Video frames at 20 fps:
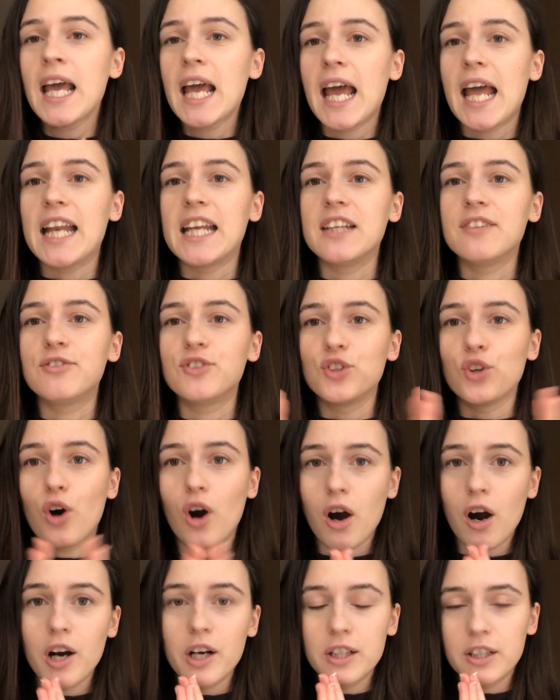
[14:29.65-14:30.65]
And if you
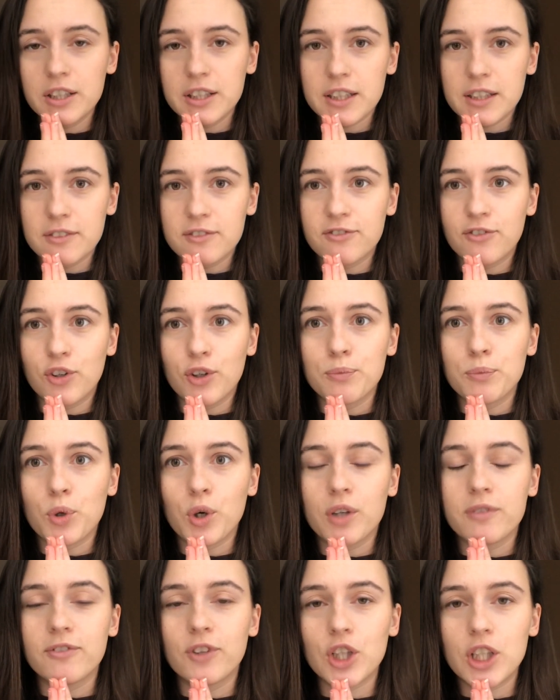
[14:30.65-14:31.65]
are looking for
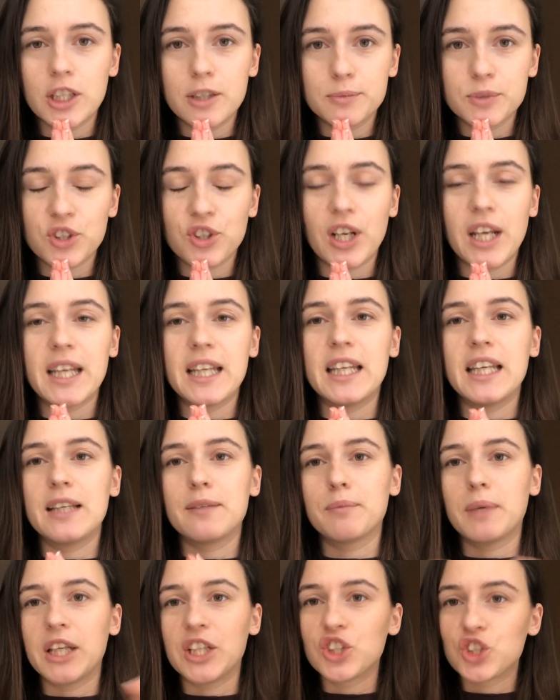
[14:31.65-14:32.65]
more volume training,
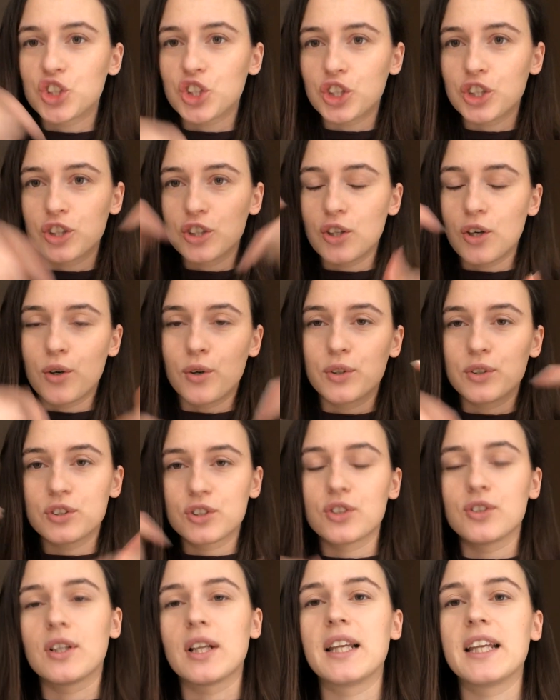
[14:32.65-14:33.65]
make sure you go
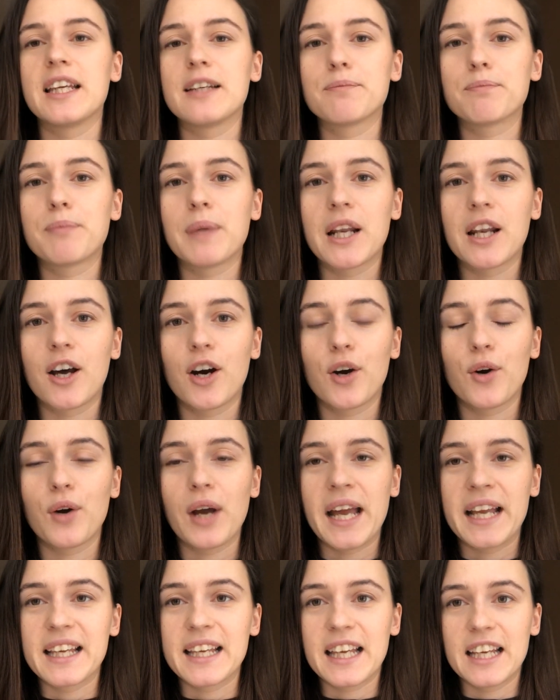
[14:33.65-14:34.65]
to the link below
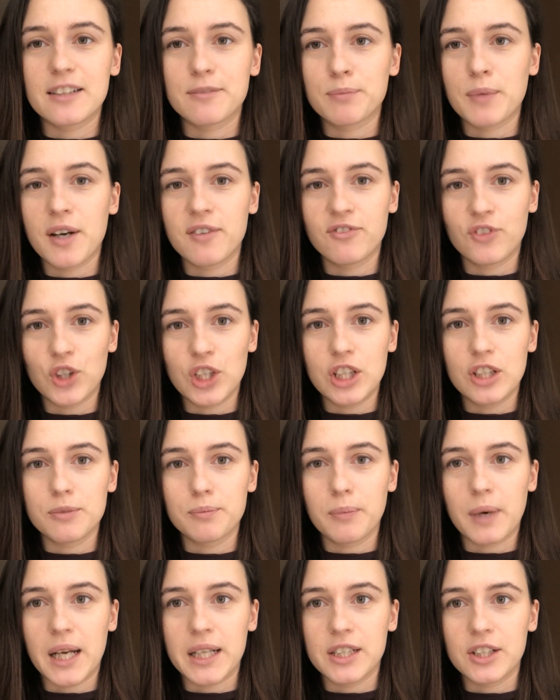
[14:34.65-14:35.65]
and get my volume
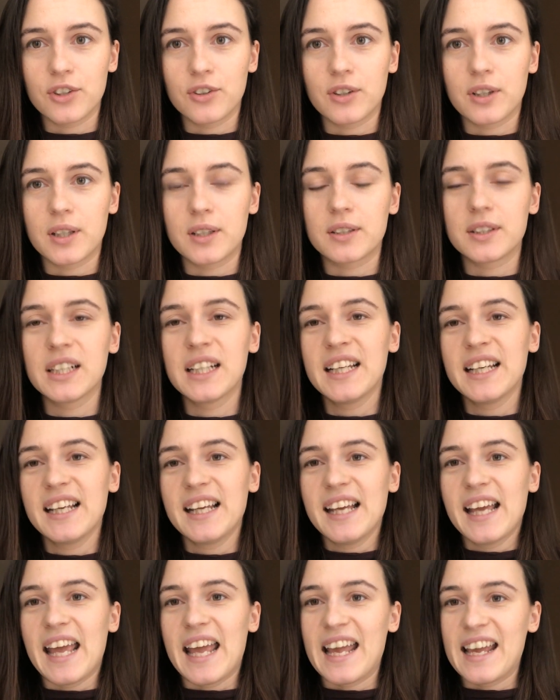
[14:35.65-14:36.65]
manual.
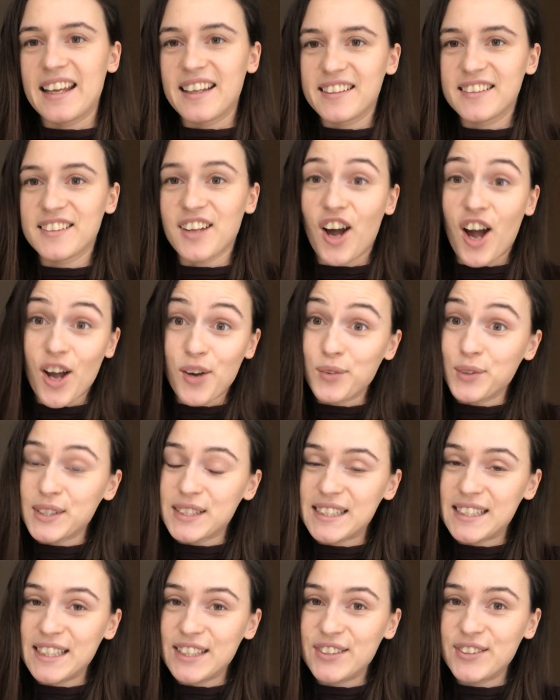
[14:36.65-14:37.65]
And I will
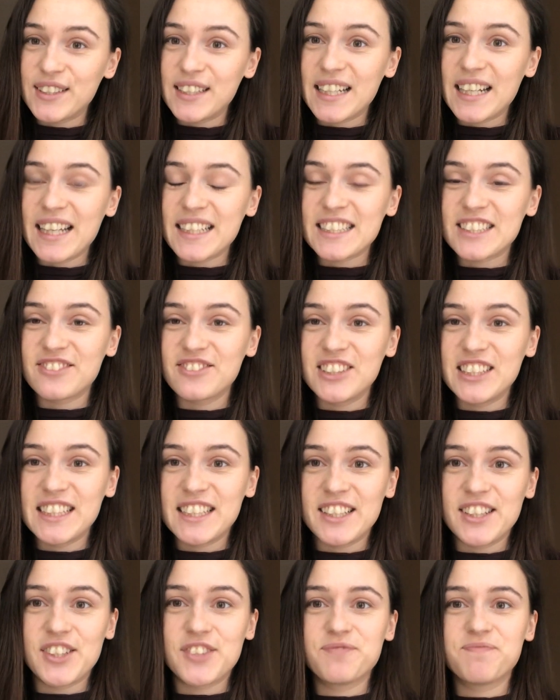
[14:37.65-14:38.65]
see you in the next
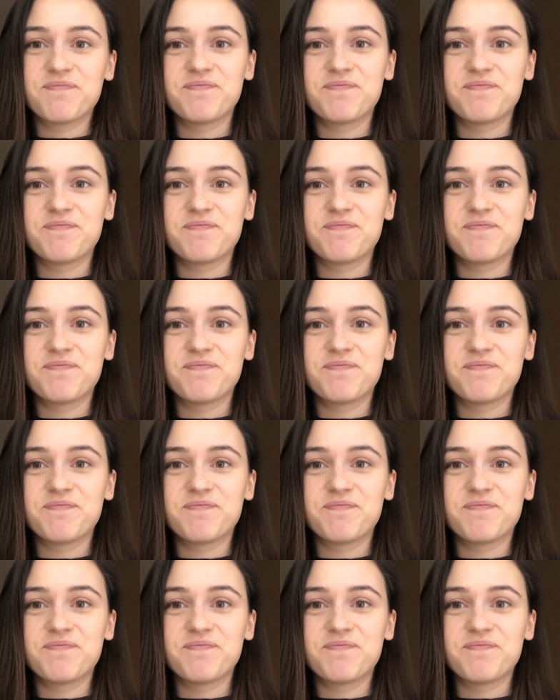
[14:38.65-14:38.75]
video.